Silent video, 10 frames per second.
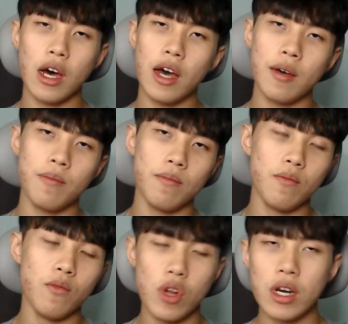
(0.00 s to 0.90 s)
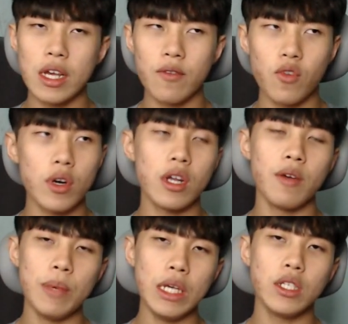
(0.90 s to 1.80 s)
I'm really
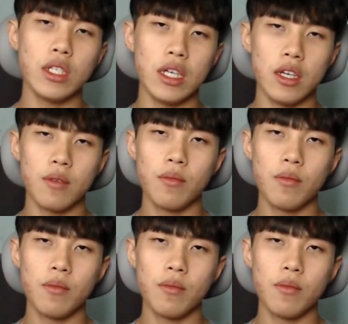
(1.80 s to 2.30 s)
busy,